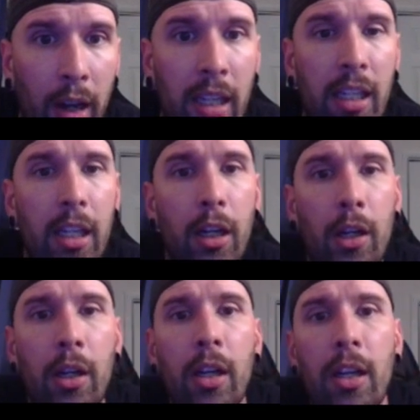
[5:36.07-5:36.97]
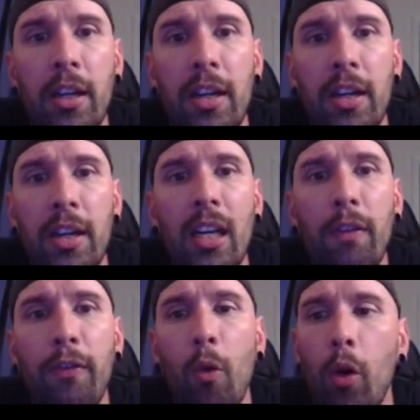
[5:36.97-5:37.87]
right here.
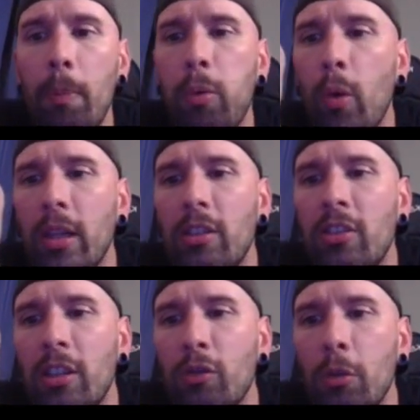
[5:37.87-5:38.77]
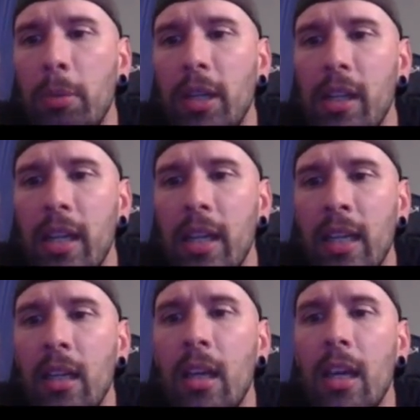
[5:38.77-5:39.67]
-4.6
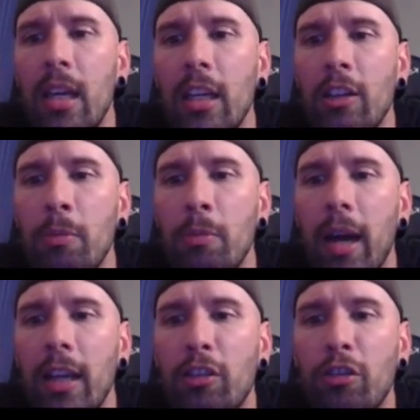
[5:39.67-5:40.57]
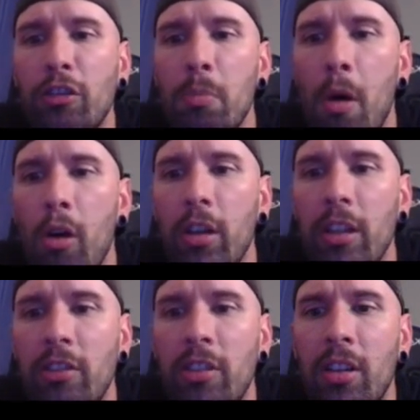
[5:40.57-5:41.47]
repeating is my
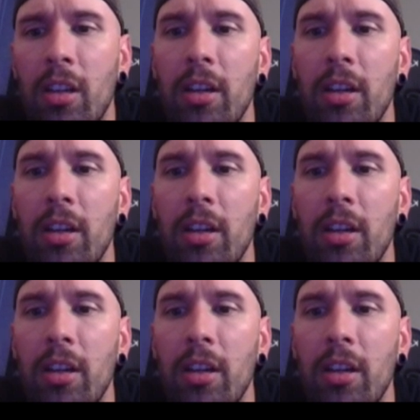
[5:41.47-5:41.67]
smallest